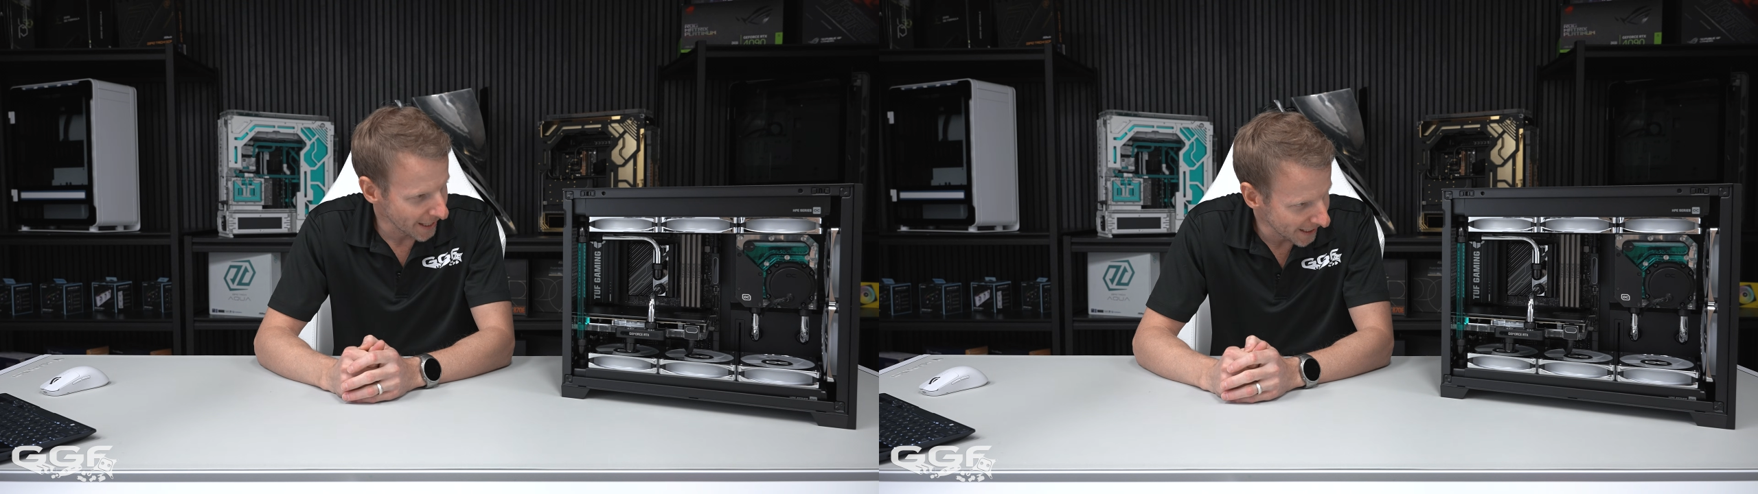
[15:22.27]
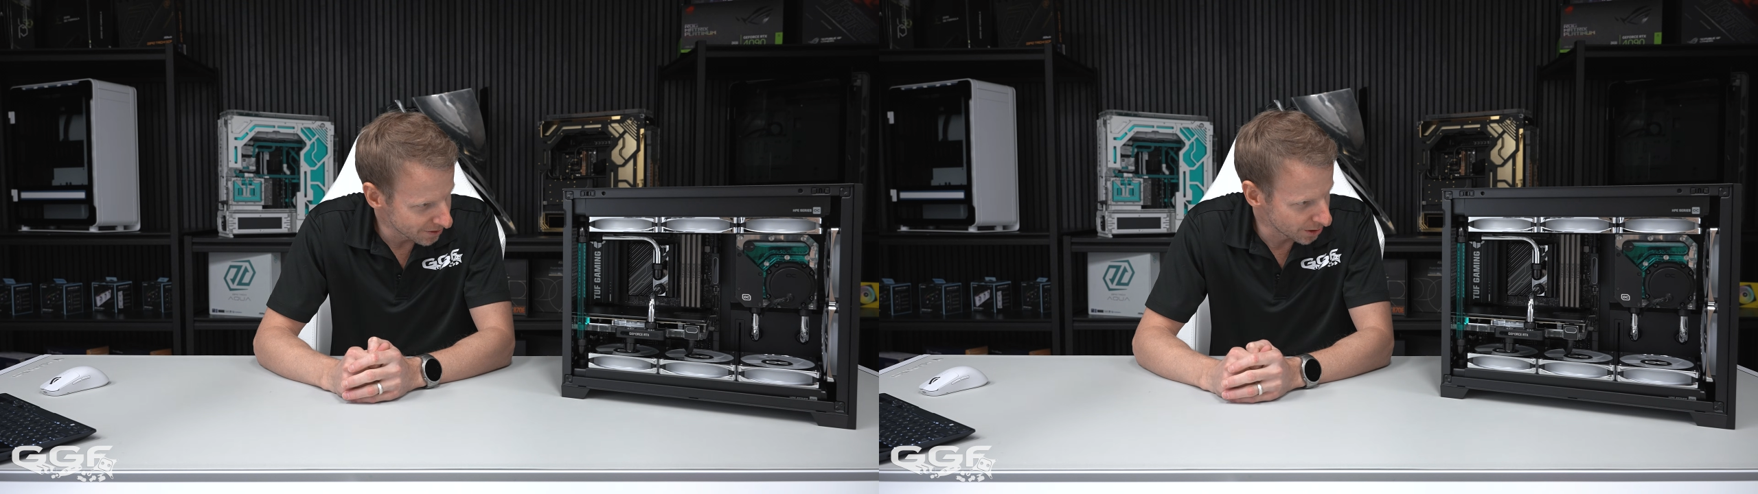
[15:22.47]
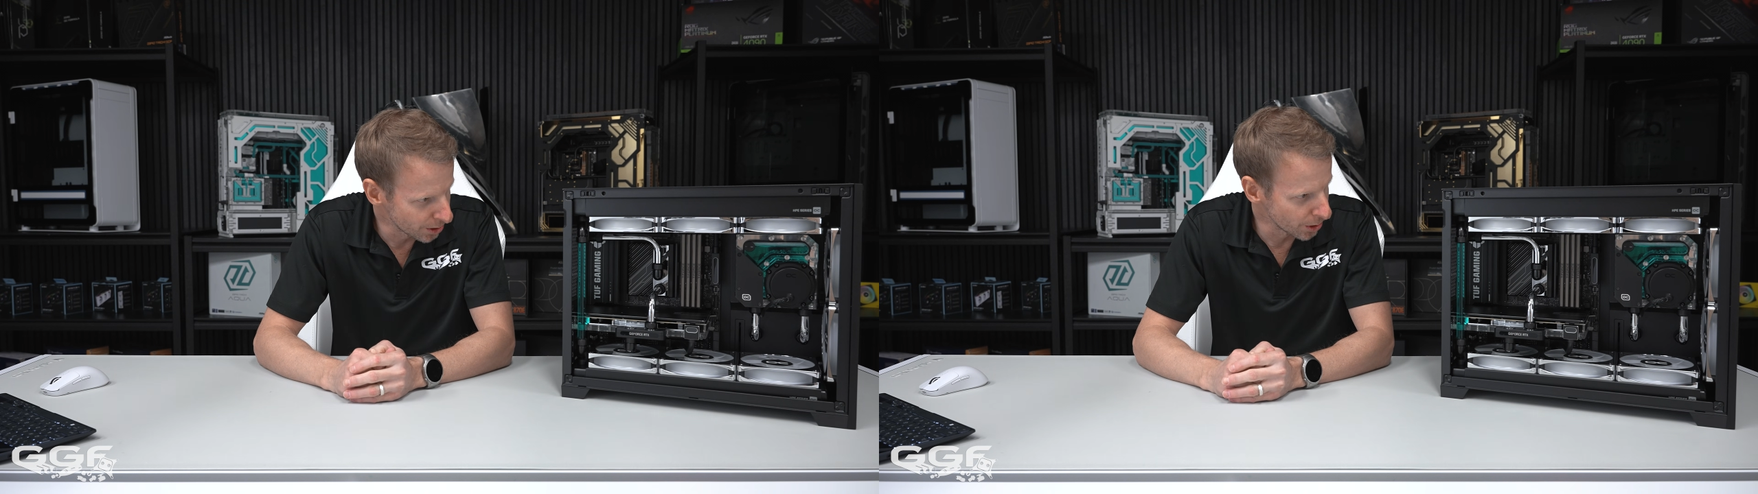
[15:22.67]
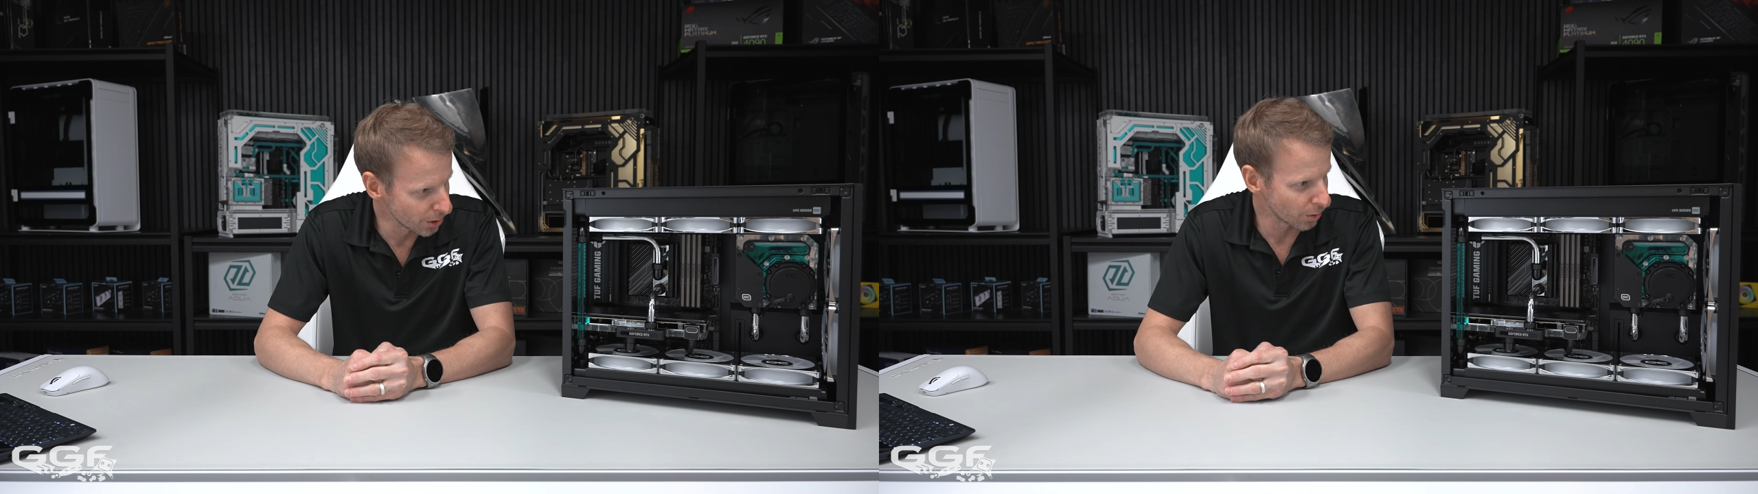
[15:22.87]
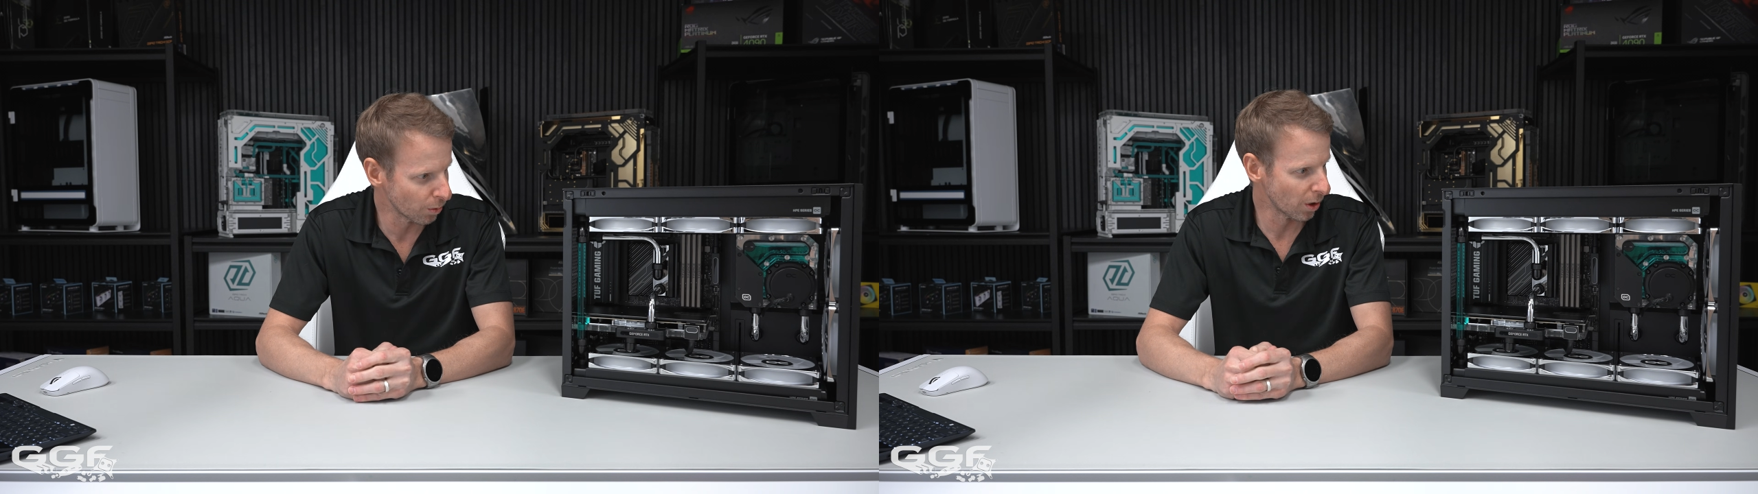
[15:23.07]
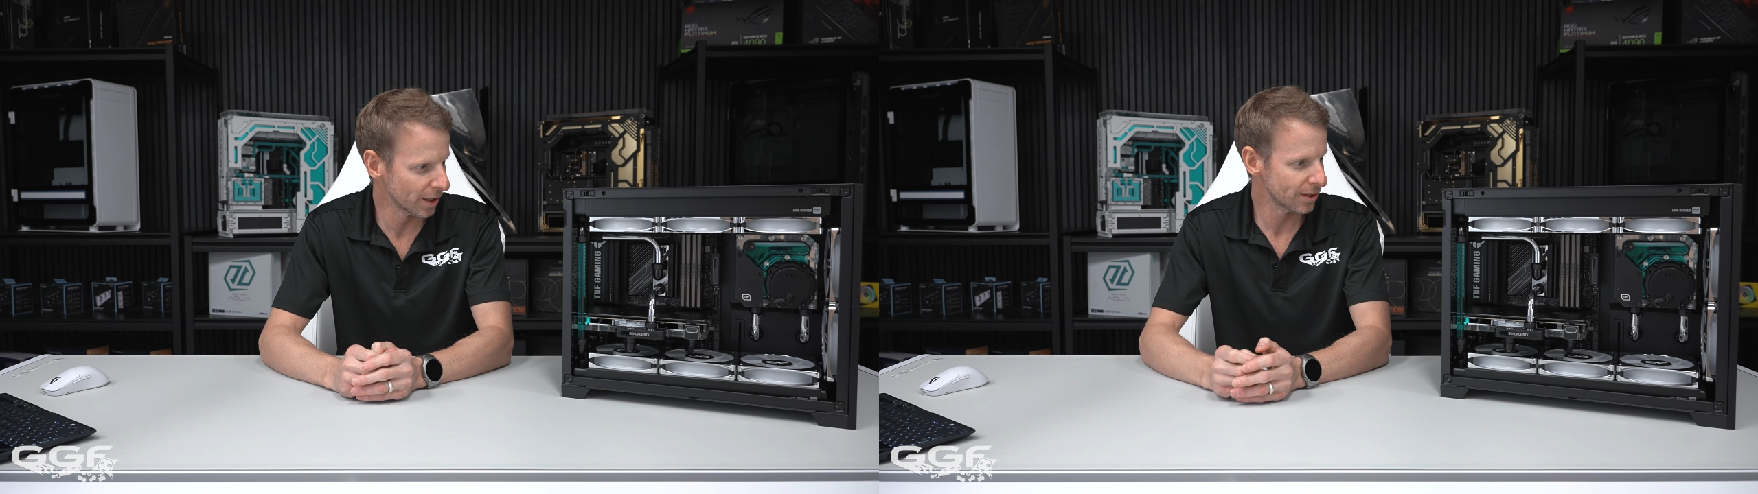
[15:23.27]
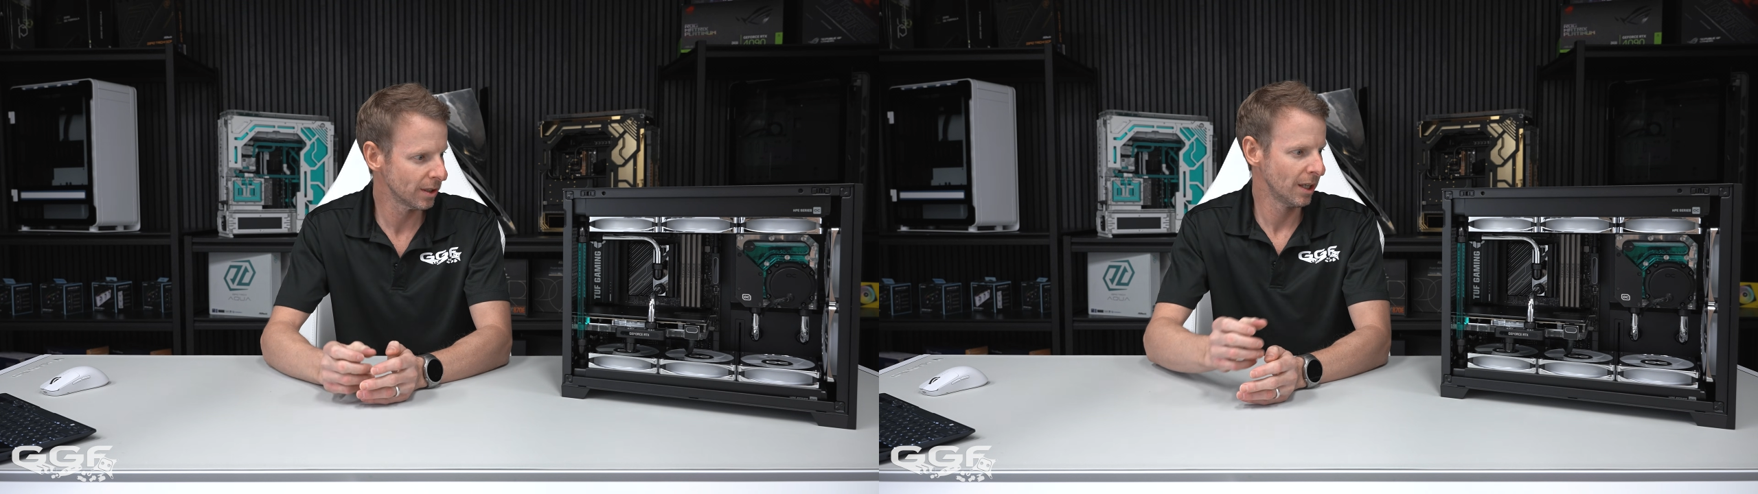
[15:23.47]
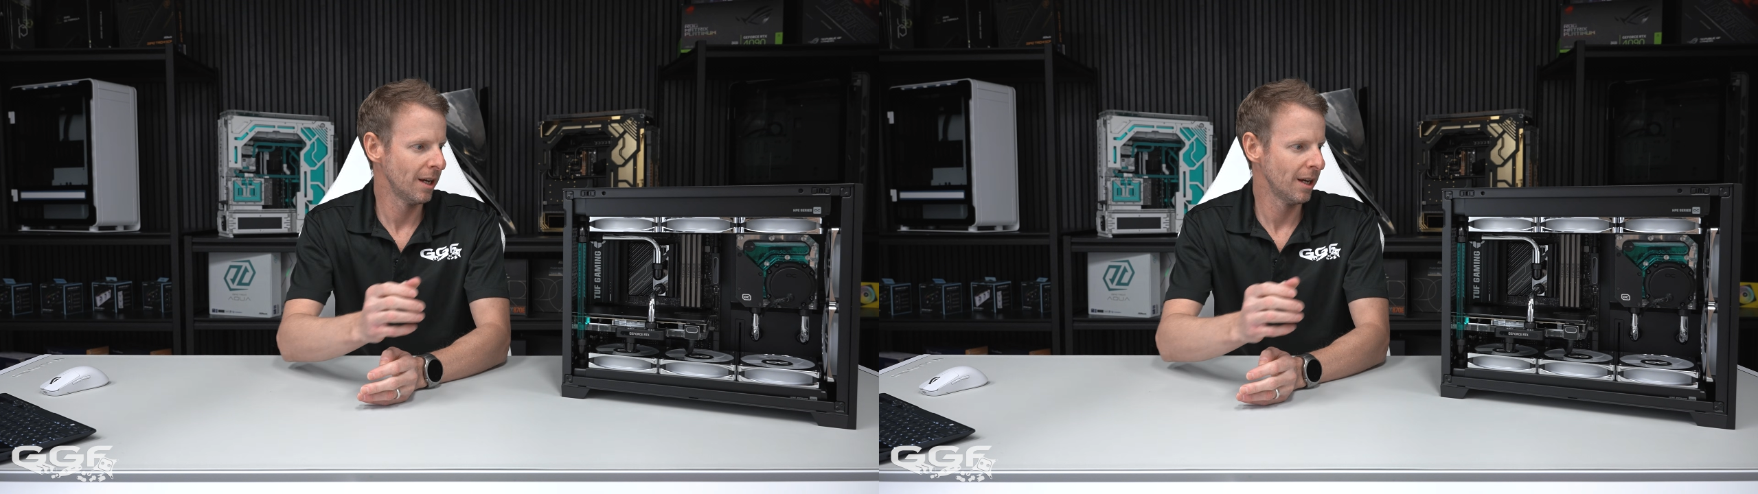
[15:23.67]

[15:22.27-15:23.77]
had to do was